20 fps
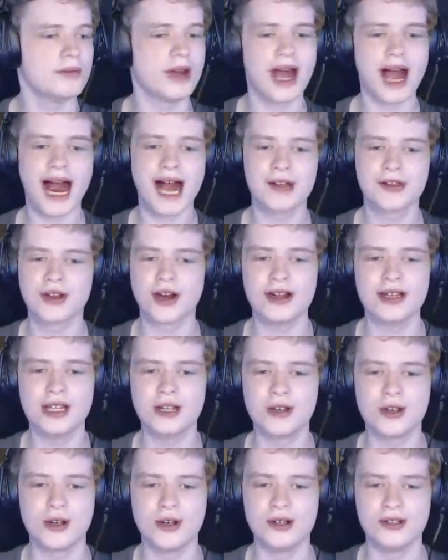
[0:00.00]
I thought you
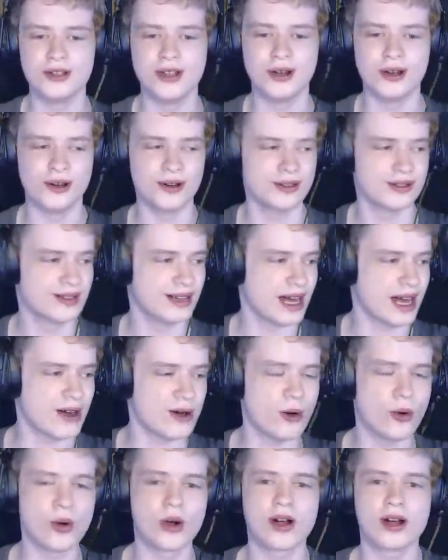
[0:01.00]
could, though. I,
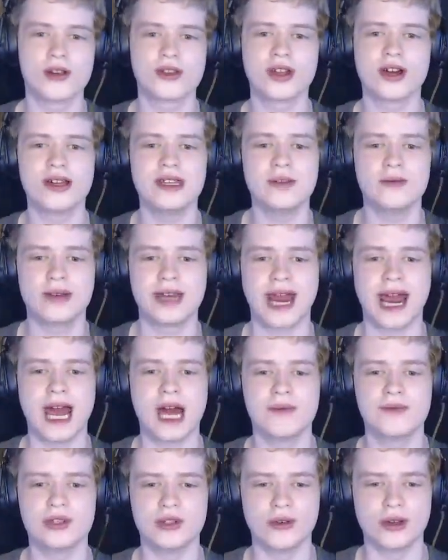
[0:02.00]
or I thought you would
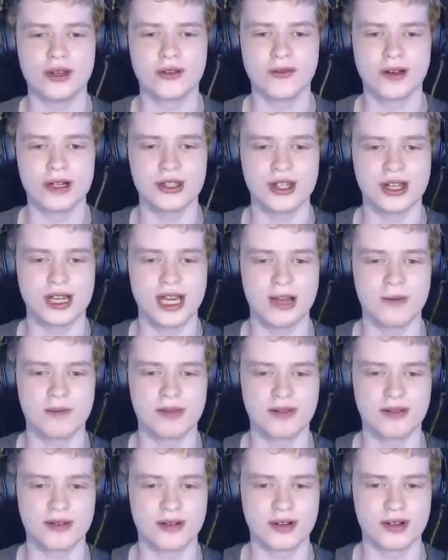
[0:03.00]
have to, otherwise you can't
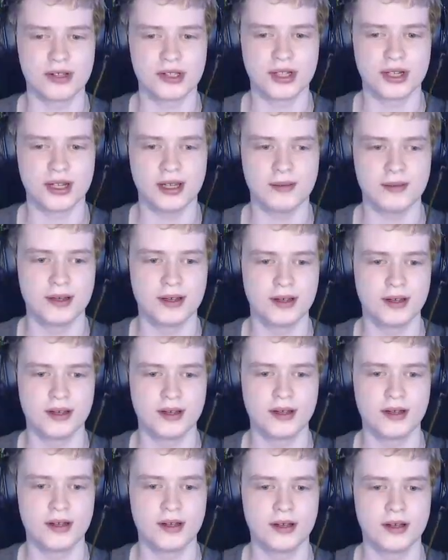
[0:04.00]
progress the game.
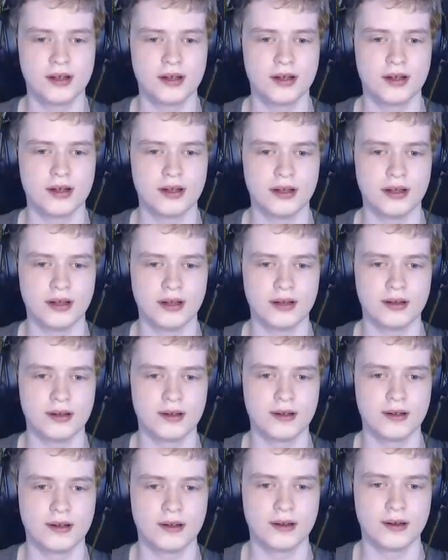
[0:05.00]
Yeah.
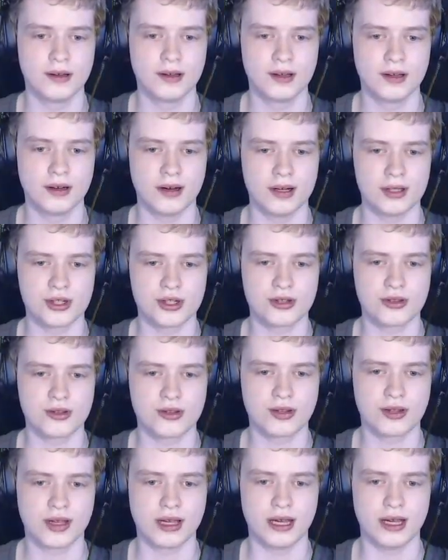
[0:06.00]
Right,
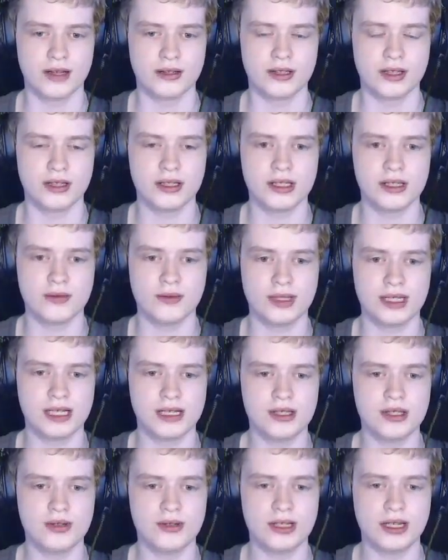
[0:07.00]
okay, did, we didn't
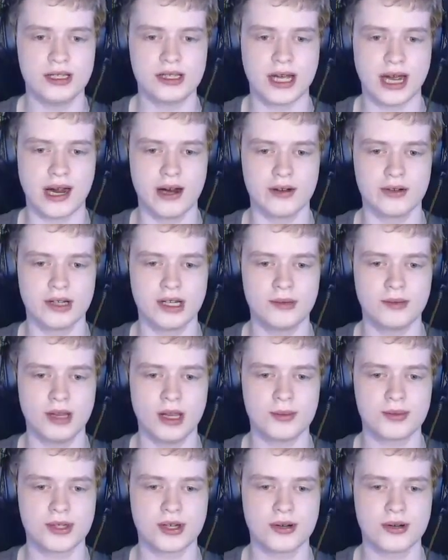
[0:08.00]
do the entirety of the
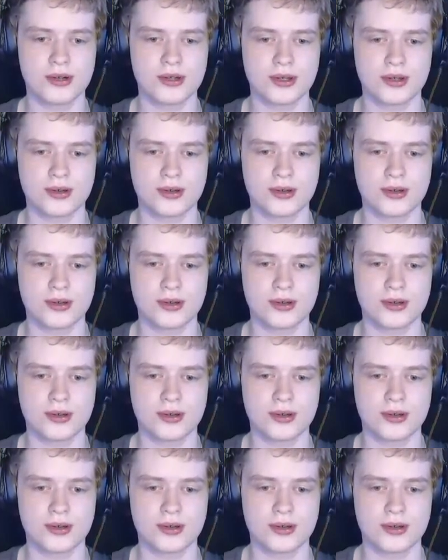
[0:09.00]
upstairs.